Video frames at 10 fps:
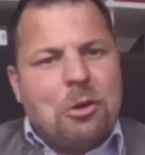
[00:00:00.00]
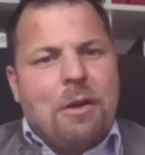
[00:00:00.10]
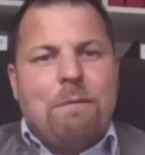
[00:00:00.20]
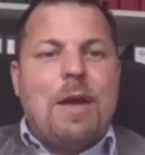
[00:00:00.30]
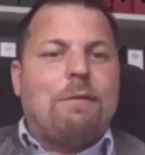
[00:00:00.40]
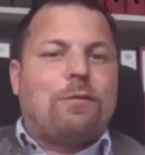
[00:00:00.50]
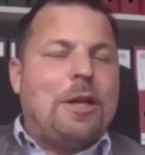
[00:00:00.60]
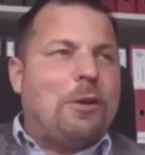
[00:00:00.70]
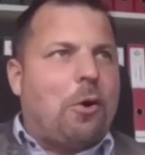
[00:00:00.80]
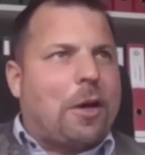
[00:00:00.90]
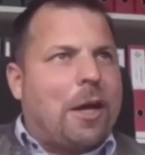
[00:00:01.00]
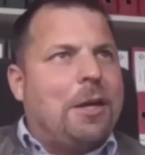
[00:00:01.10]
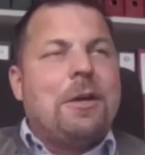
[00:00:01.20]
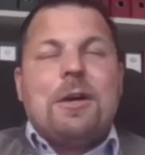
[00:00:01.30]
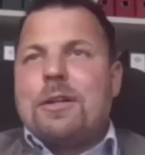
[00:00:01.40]
we have seen,
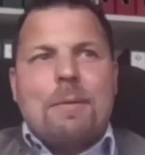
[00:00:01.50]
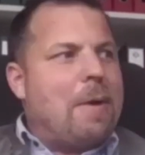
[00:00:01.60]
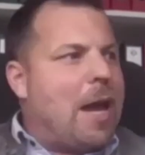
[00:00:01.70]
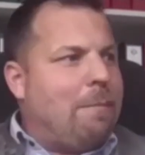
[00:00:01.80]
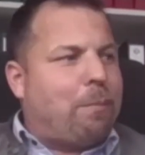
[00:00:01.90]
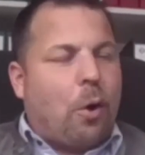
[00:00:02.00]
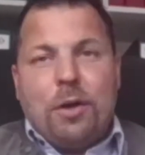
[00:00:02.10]
okay, the main point